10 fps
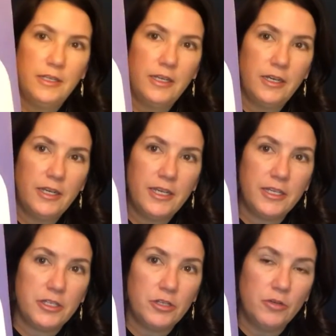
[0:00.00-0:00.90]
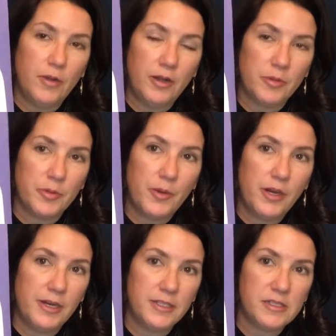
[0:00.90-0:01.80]
Now again, you're welcome to
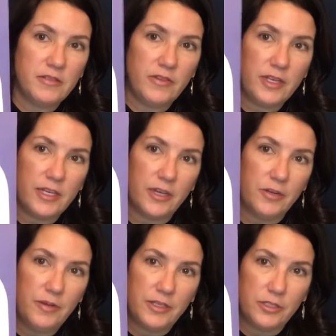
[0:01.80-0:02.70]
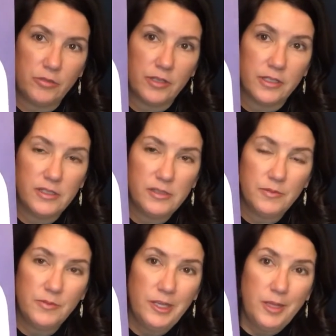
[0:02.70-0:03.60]
pause the video and do this,
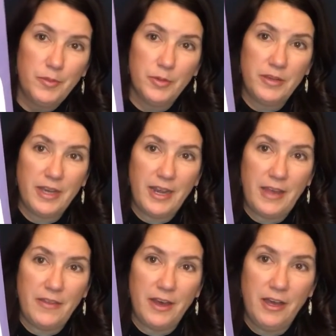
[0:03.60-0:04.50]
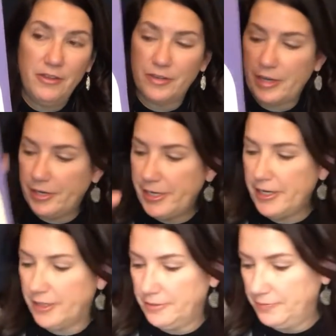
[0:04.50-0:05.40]
but we got to add the other ear
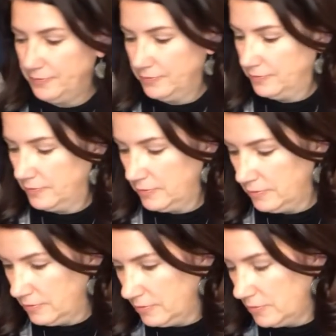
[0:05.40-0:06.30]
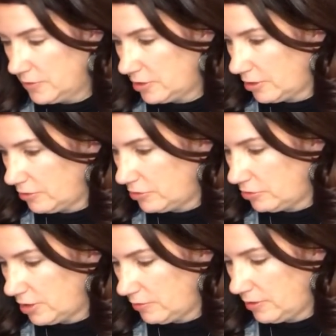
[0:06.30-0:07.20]
here. So do
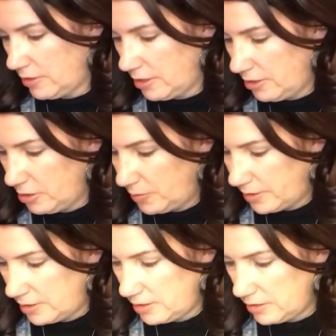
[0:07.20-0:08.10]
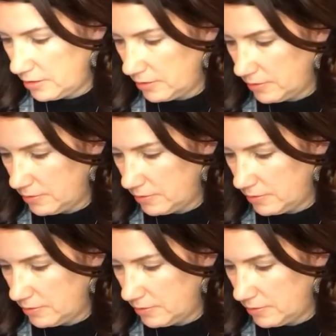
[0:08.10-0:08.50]
that with the other piece.